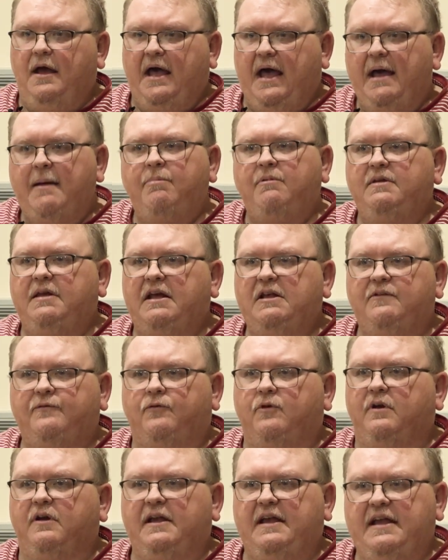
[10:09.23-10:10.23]
Habitat's
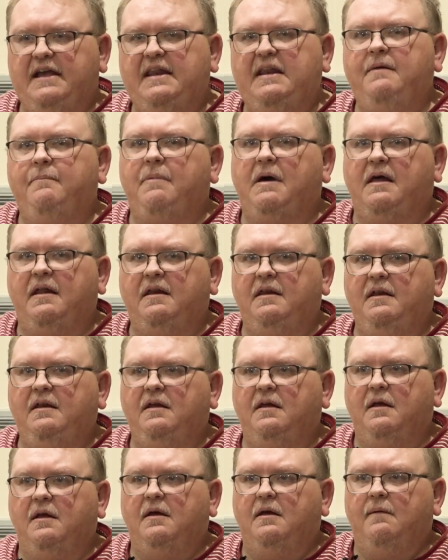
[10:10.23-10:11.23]
for
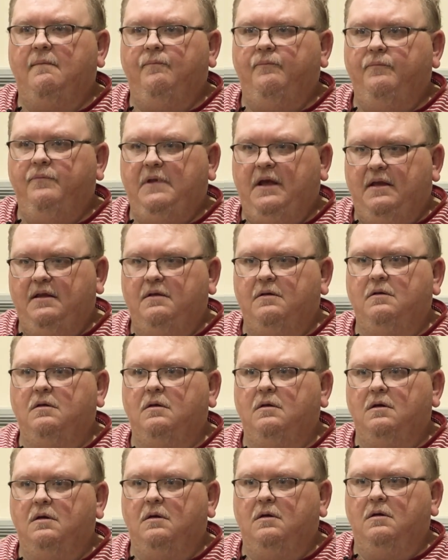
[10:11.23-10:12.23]
anybody that
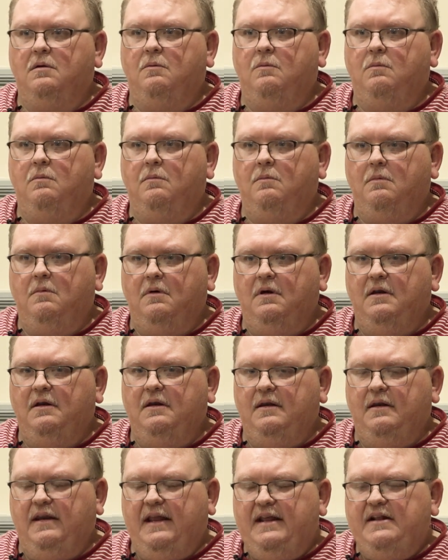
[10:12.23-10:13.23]

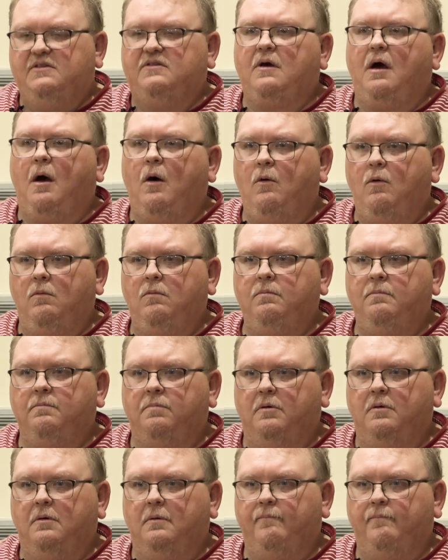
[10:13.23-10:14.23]
needs a home